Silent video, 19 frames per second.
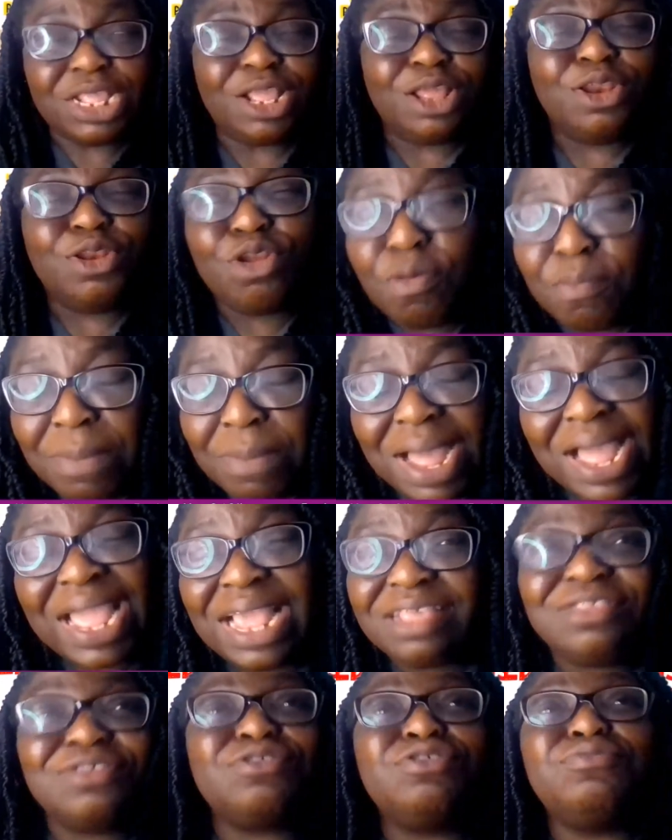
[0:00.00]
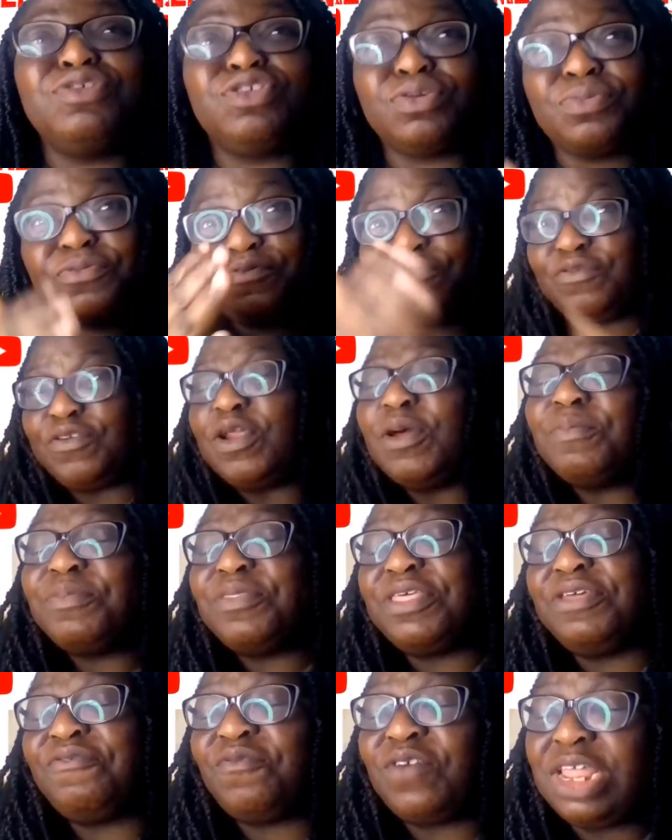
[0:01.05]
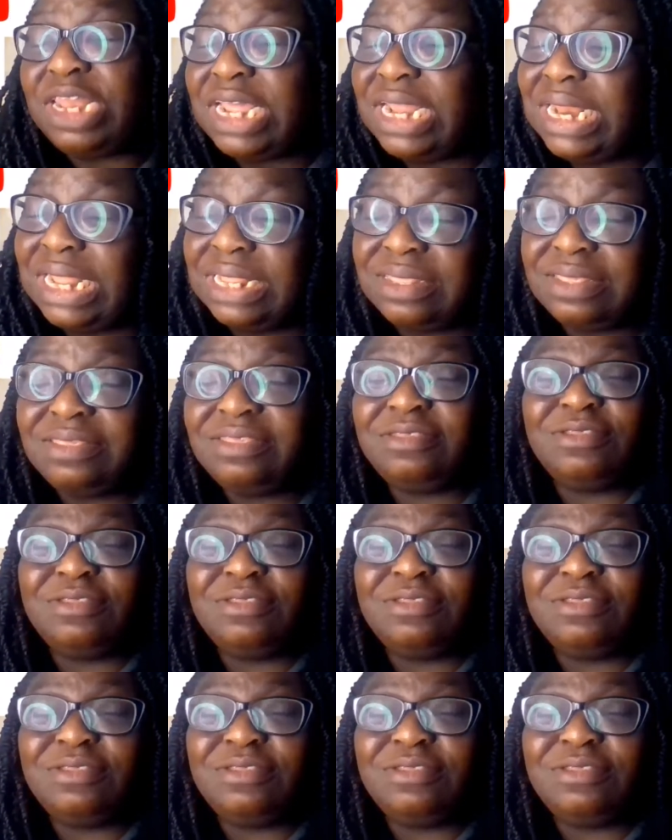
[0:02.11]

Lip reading: normal X chromosome from the father that is